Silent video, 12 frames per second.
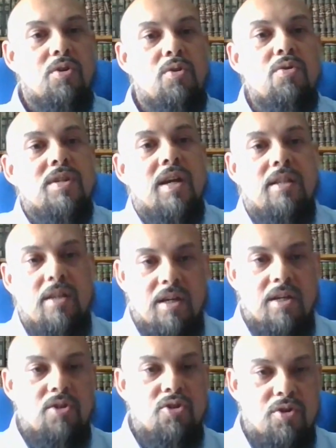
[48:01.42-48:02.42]
going to lose and
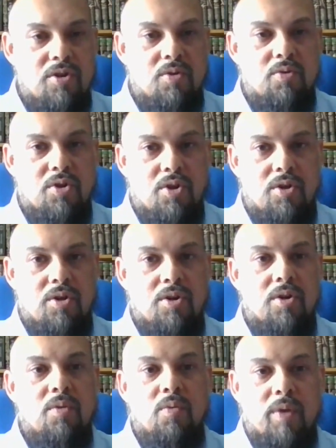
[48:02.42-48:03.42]
the insurer who's going
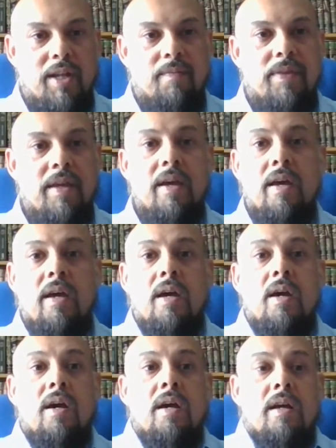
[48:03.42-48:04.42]
to win.
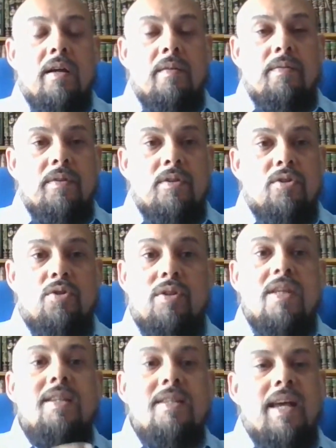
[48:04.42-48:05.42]

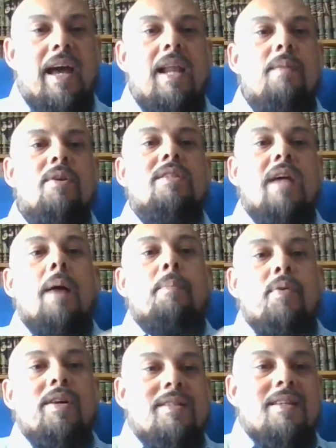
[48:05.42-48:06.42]
So these elements
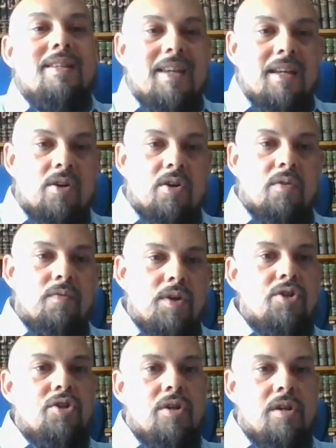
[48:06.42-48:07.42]
are present in a
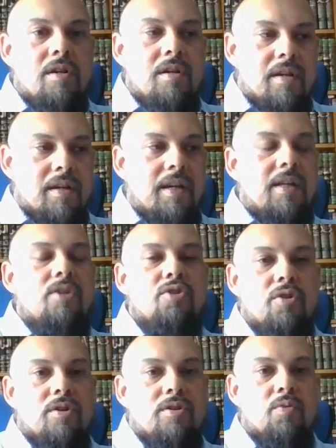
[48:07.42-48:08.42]
conventional
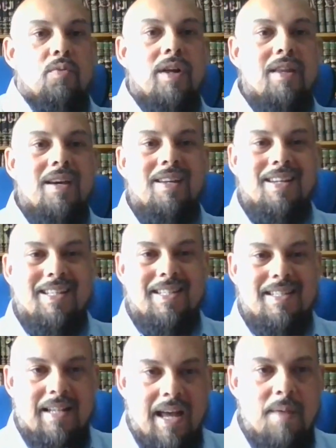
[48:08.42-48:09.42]
insurance. Whether in an
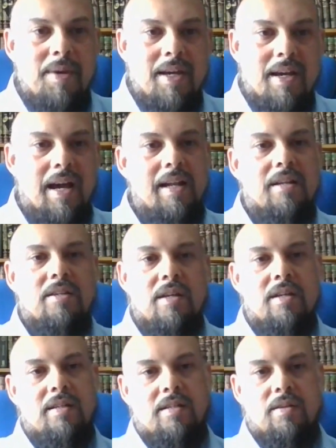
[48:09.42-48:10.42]
Islamic
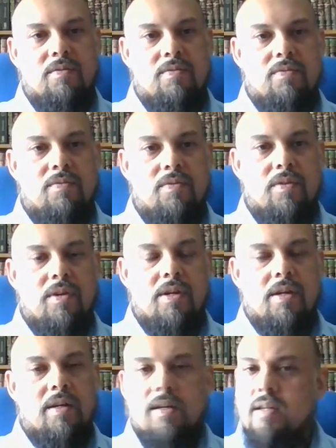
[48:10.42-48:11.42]
alternative,
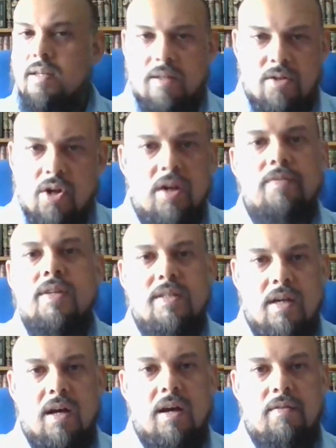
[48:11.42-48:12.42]
none of
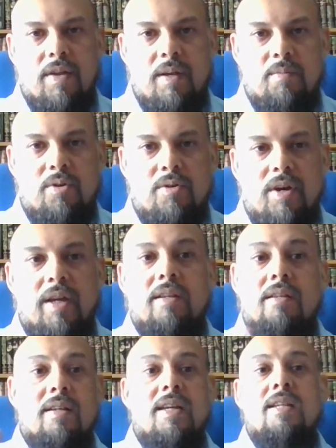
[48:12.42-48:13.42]
these are available.
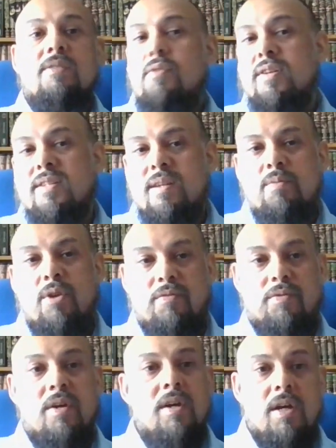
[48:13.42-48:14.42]
And in the case, for example,
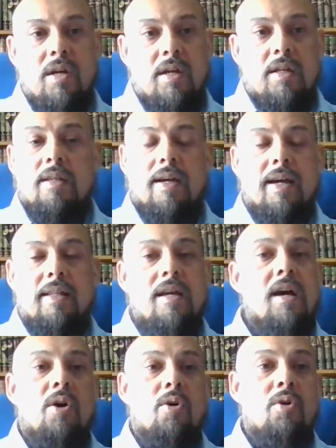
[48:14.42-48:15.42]
of
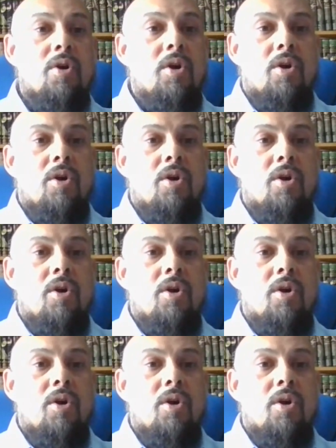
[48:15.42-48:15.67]
Takadao,